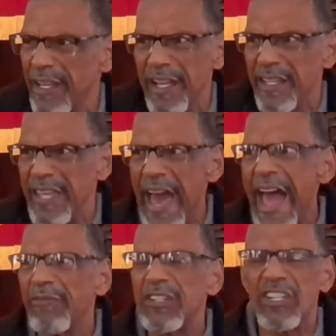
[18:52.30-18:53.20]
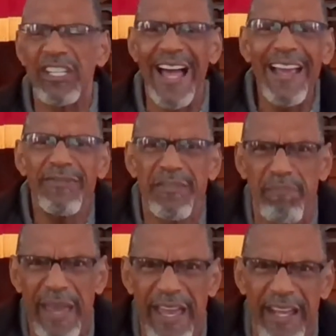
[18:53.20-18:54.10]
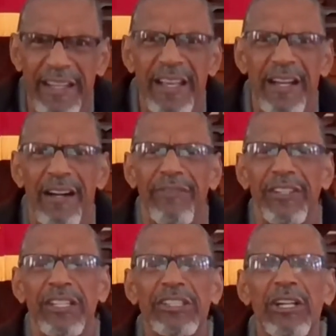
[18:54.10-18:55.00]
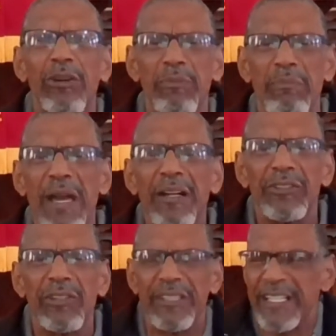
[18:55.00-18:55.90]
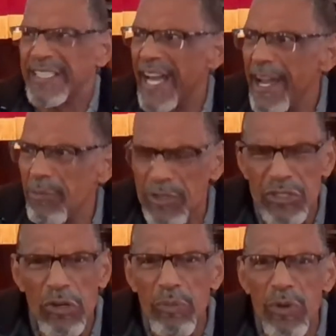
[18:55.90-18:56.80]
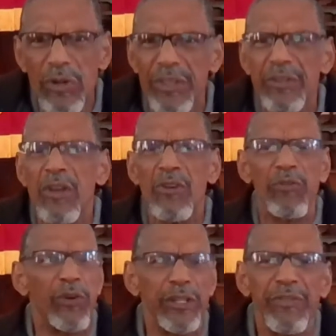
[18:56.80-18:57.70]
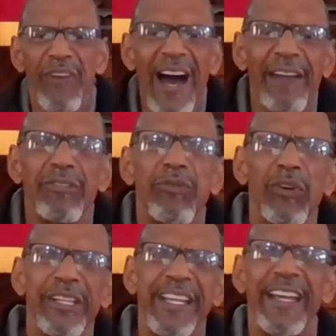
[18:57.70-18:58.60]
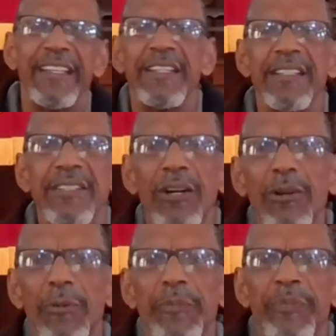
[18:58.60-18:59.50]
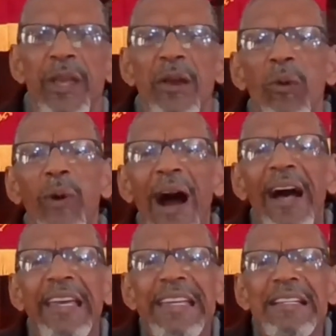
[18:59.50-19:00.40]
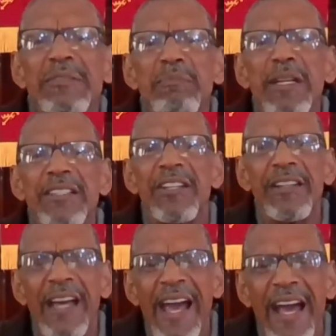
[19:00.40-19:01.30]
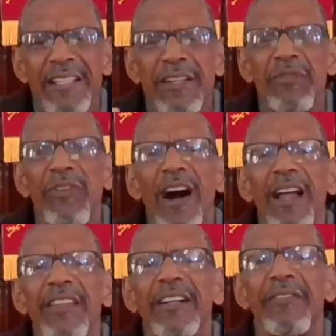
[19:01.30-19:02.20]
The average lifespan of an adult male during that time was no more than 45 to 48 years old. While he is mentioned as the father of the